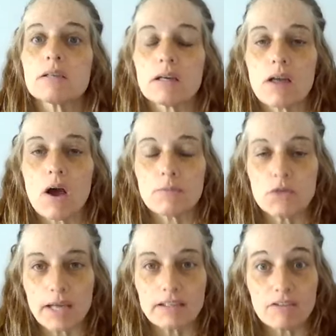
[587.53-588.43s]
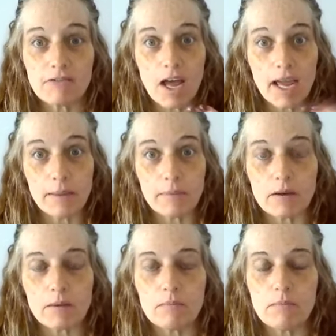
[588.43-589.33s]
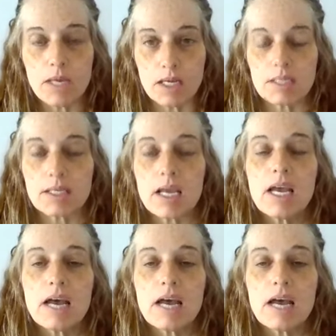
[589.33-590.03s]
an objectifying means.